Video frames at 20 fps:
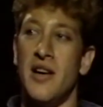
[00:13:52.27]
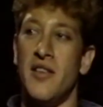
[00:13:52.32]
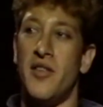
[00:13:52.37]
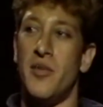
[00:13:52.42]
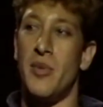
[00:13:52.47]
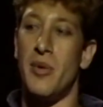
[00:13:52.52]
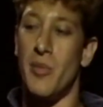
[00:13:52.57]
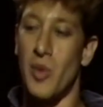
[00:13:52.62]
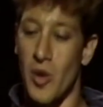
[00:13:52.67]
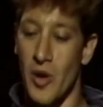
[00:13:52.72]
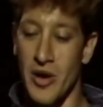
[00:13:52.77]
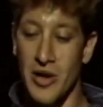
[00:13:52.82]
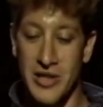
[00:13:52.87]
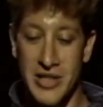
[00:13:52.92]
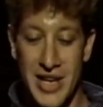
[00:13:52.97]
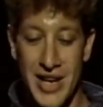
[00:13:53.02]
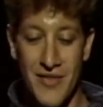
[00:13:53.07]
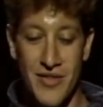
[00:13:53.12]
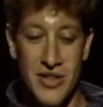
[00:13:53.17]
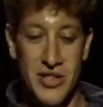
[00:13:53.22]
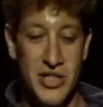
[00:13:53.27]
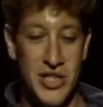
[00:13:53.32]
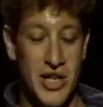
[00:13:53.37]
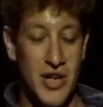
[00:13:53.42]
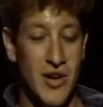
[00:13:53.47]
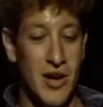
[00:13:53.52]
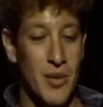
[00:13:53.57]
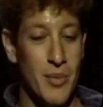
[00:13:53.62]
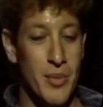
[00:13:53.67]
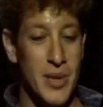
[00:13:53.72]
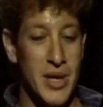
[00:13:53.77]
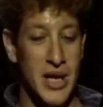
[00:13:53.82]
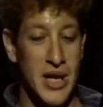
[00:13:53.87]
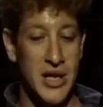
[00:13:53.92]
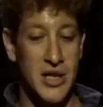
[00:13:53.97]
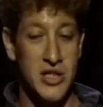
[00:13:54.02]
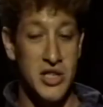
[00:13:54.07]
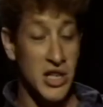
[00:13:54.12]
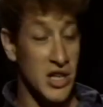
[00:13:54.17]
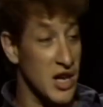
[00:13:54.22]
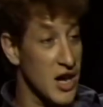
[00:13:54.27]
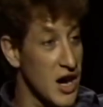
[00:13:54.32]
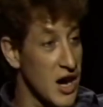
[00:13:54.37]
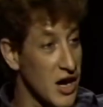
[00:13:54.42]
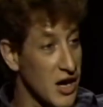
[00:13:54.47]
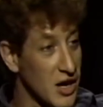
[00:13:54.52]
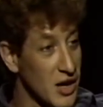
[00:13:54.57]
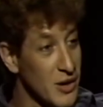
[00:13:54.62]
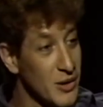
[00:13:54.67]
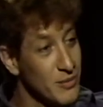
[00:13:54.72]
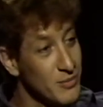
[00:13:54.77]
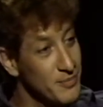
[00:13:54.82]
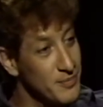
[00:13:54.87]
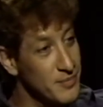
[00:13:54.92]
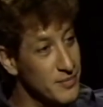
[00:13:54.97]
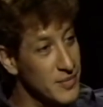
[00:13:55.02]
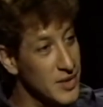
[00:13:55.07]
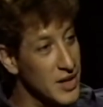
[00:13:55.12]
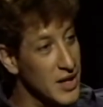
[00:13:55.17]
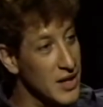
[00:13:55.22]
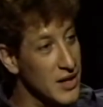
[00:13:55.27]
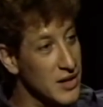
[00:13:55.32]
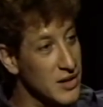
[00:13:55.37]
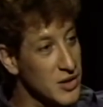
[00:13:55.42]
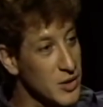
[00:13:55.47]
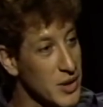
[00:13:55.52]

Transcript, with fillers: for Memorial Day of this year, I'll be in Chicago, uh-huh.